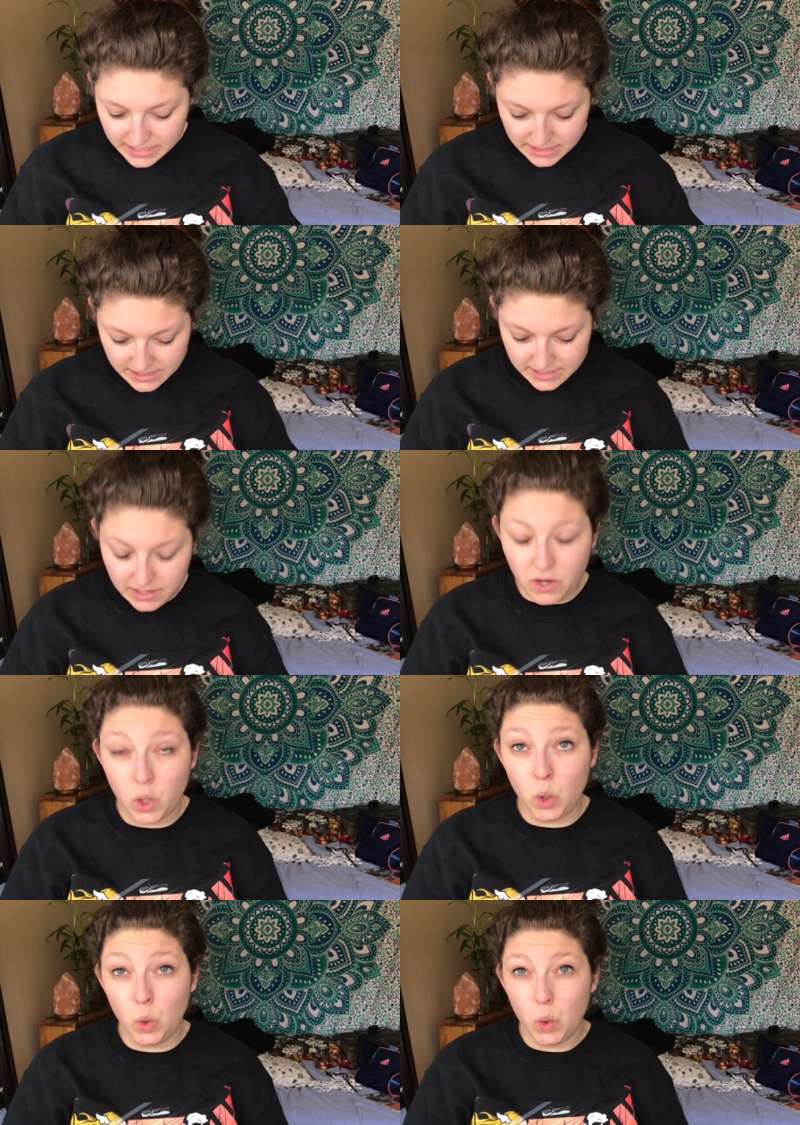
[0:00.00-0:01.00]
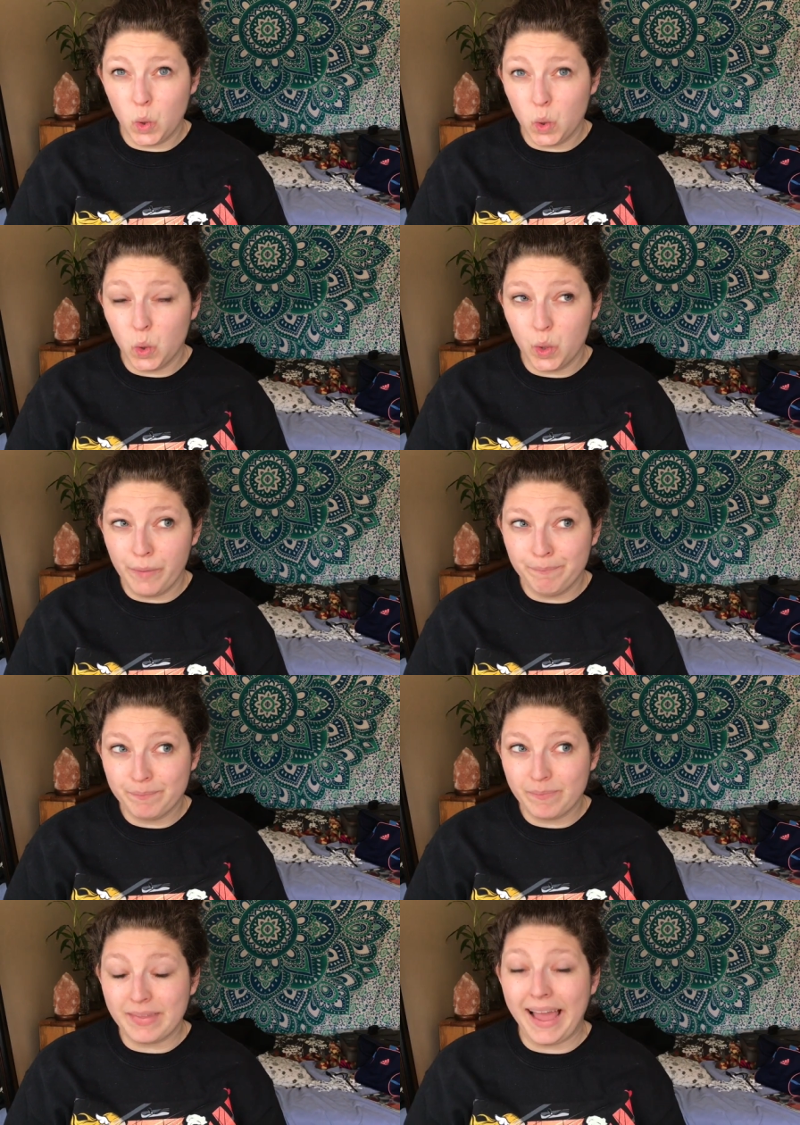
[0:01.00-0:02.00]
So
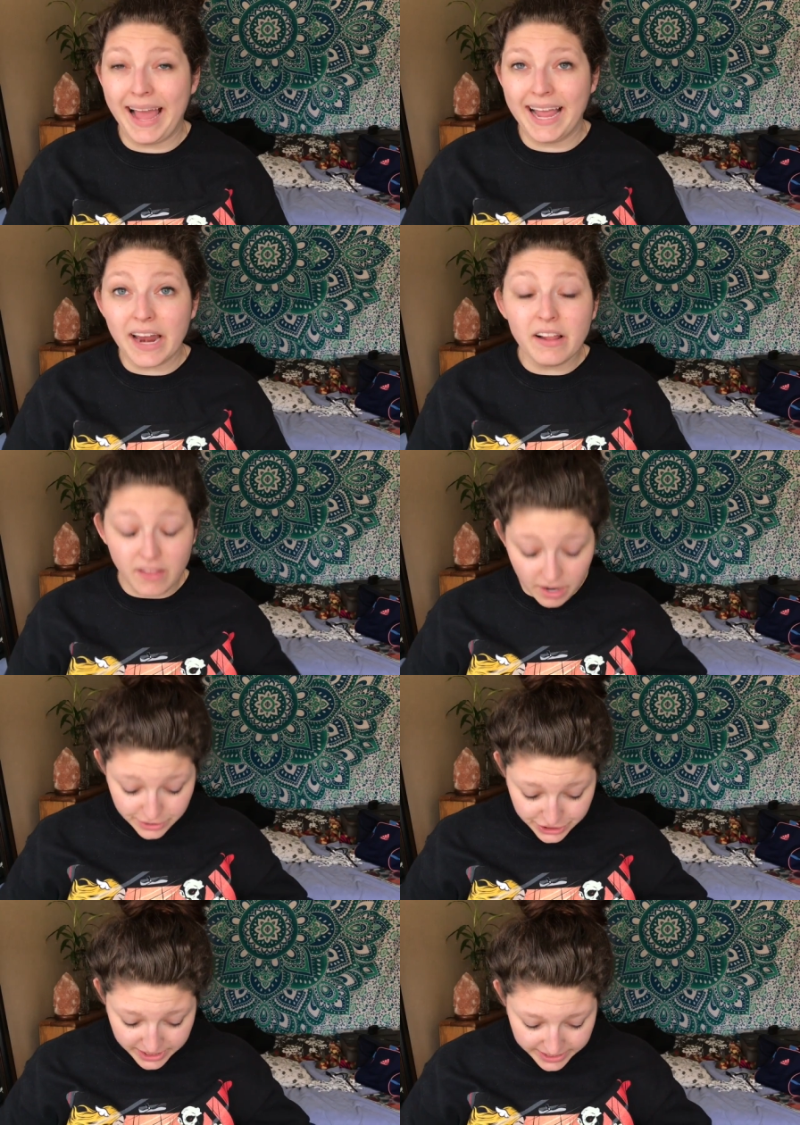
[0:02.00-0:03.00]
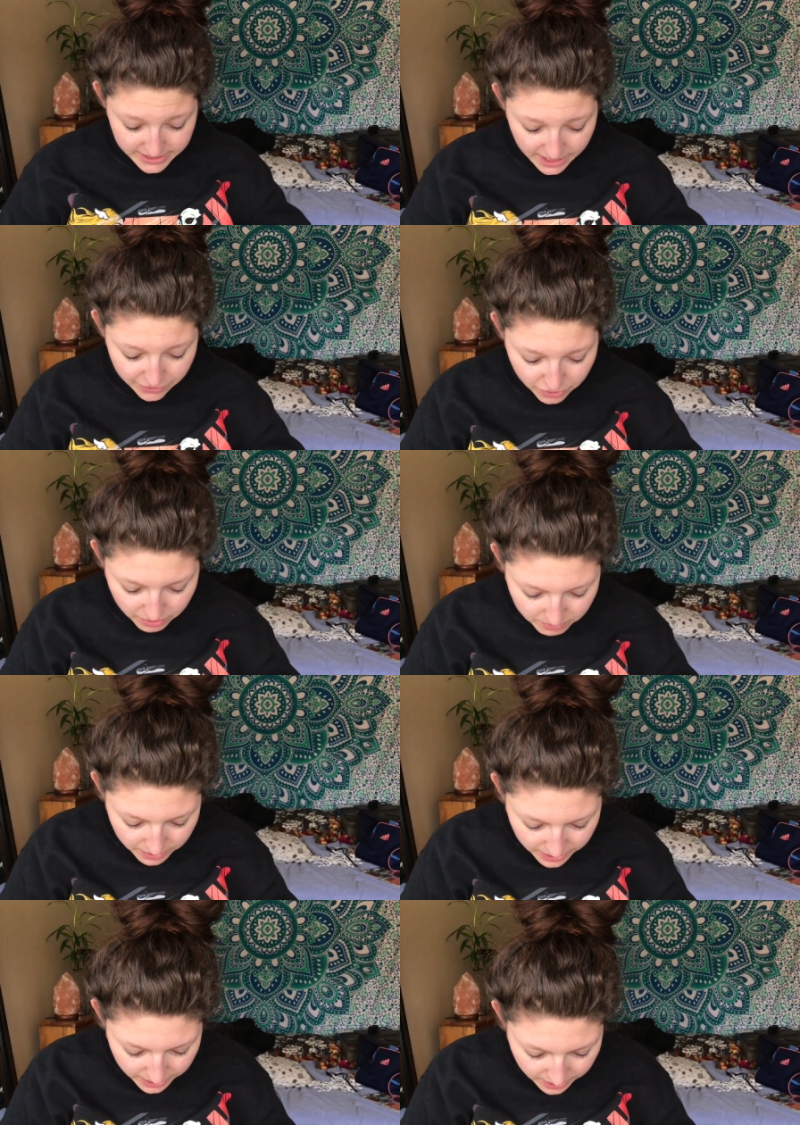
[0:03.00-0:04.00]
I got a large in these. I
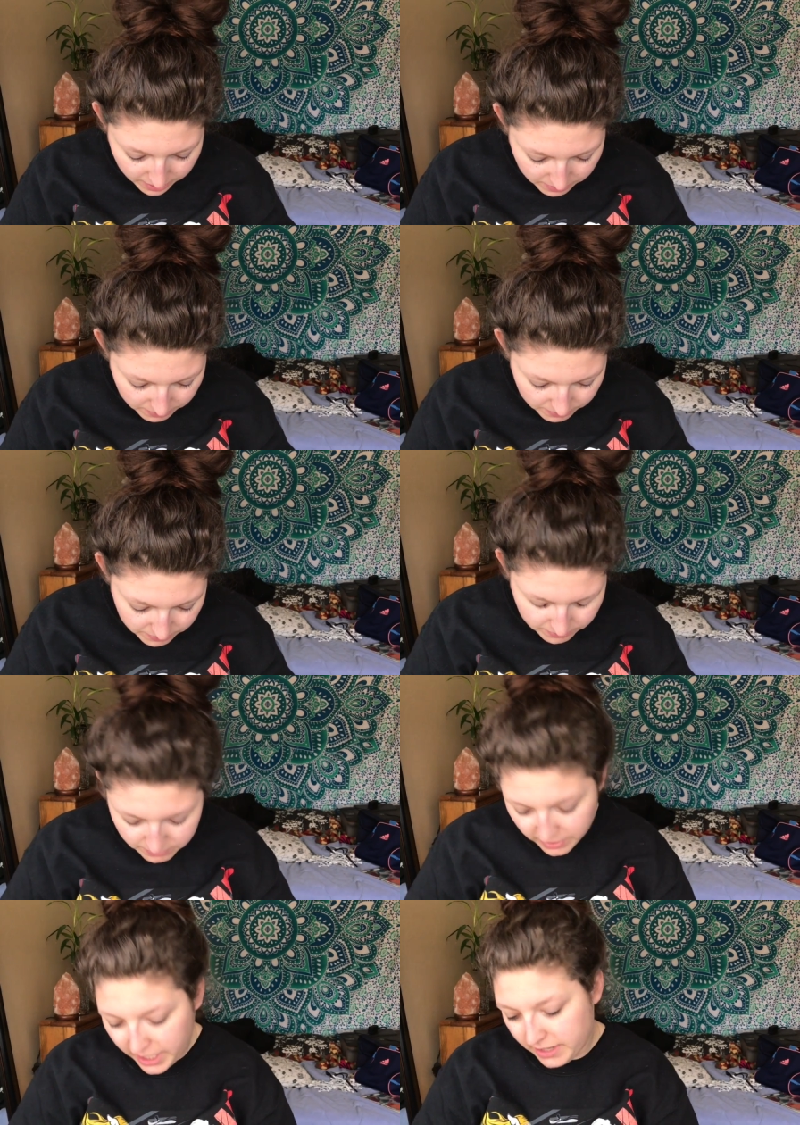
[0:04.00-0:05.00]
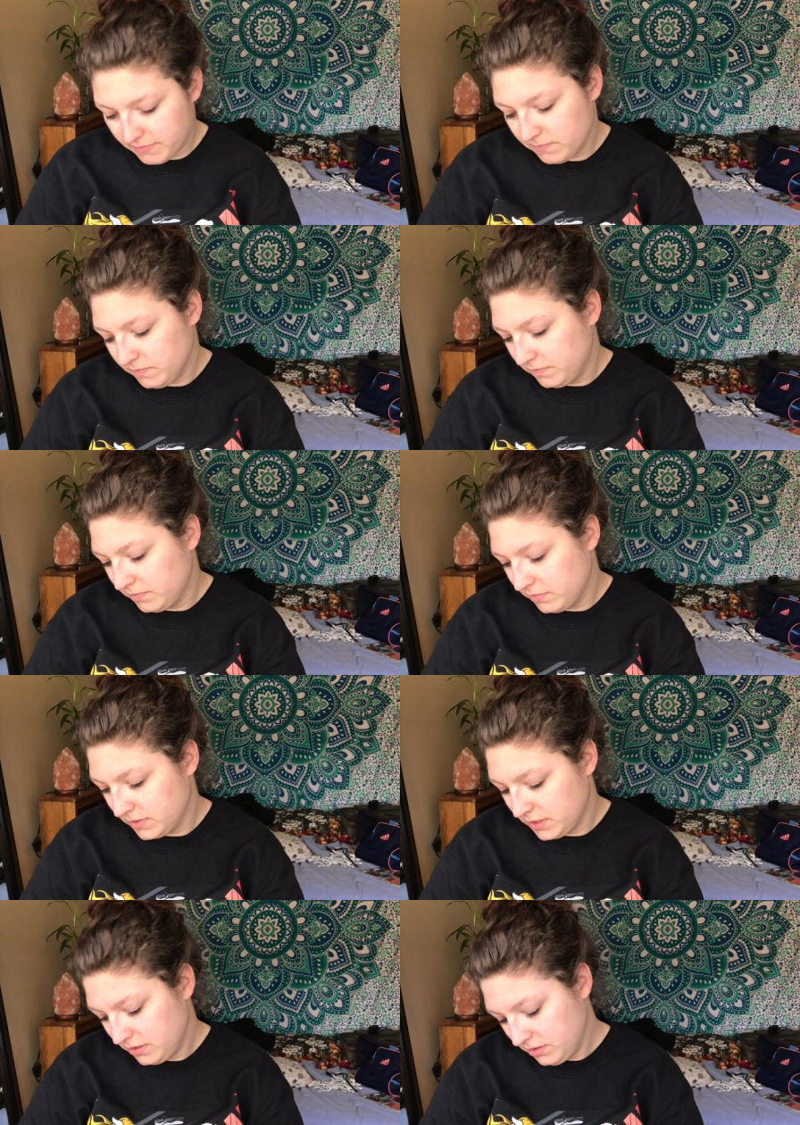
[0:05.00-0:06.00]
normally, right?
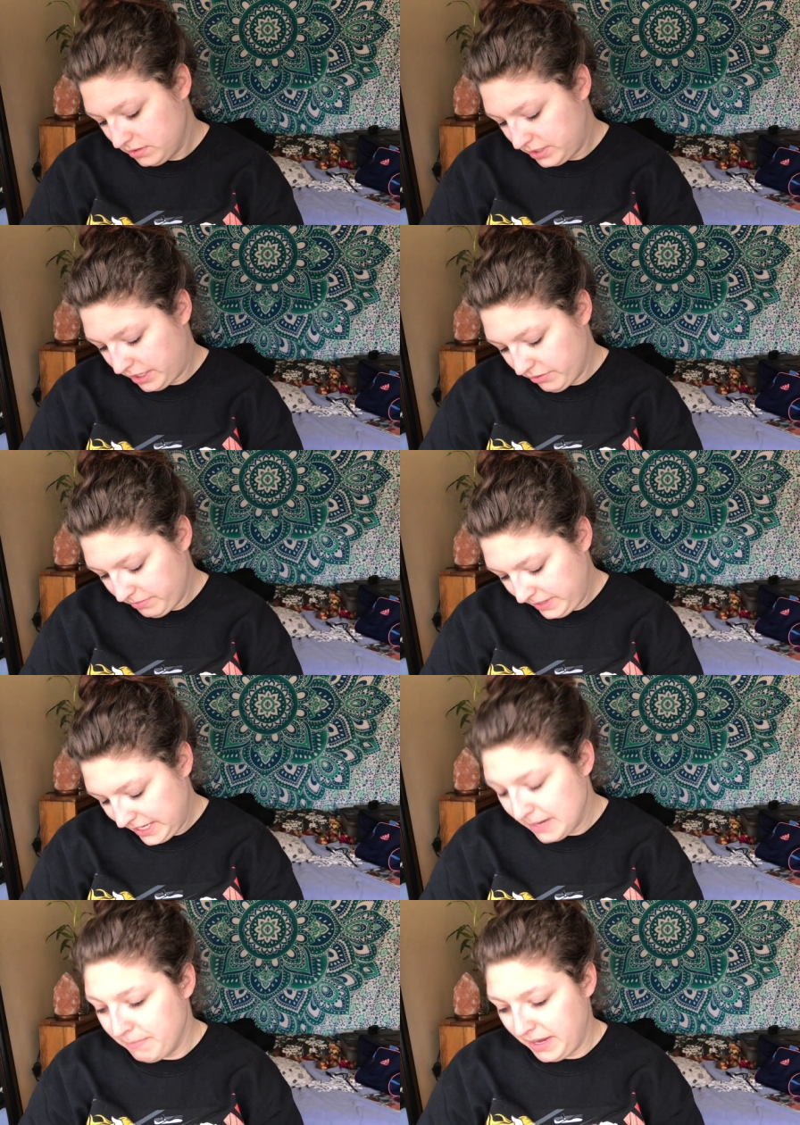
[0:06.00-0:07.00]
So I normally get a